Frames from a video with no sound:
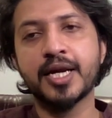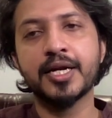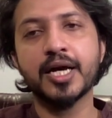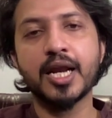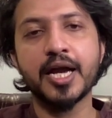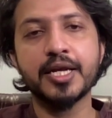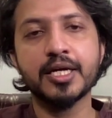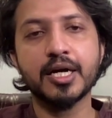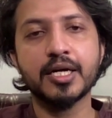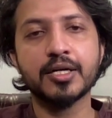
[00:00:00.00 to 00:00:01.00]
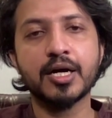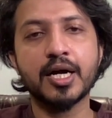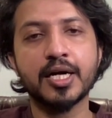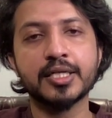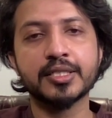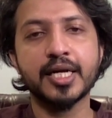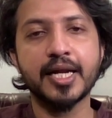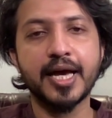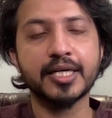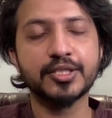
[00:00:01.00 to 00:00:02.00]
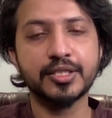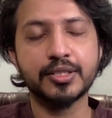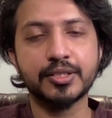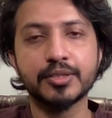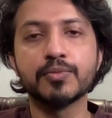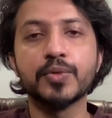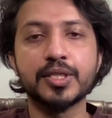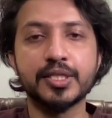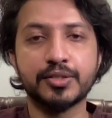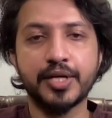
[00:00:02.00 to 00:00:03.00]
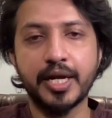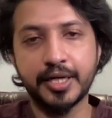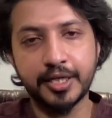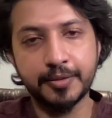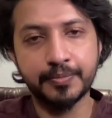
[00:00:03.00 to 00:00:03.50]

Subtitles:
and aligning our hearts and actions with this reality.